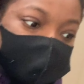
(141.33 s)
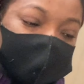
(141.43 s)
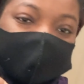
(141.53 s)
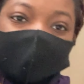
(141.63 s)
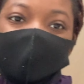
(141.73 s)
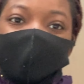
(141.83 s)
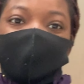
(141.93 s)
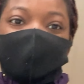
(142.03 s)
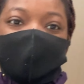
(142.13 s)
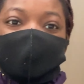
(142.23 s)
Do I need
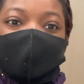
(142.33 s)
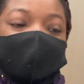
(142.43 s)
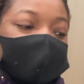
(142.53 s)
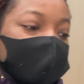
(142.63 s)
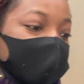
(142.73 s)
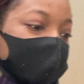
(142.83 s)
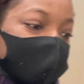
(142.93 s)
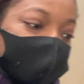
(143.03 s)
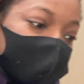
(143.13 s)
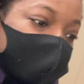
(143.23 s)
headphones? No, not
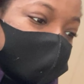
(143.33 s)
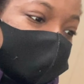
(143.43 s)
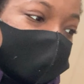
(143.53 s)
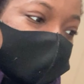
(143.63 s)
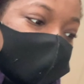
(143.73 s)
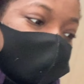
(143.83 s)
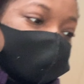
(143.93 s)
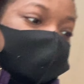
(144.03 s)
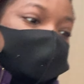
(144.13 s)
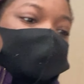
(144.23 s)
for my first time.
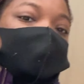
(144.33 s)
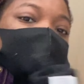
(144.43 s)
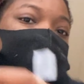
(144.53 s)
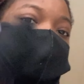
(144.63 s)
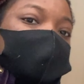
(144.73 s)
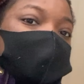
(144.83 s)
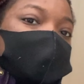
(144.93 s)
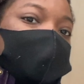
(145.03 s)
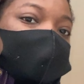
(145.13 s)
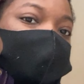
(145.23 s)

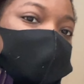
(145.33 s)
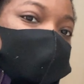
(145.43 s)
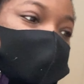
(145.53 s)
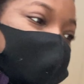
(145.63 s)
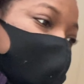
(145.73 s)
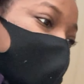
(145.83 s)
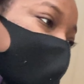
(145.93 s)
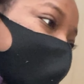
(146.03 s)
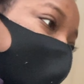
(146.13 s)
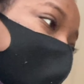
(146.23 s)
Gloves, just in
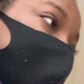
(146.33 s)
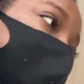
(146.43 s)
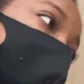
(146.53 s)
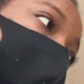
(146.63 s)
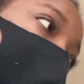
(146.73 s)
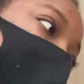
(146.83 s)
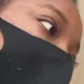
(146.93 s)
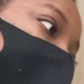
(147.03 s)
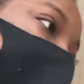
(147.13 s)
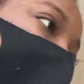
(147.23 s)
case, because it do be
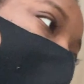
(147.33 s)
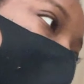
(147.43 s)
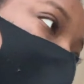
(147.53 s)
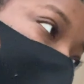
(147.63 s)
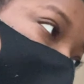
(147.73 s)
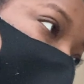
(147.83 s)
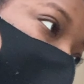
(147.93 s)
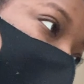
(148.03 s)
getting a little cold.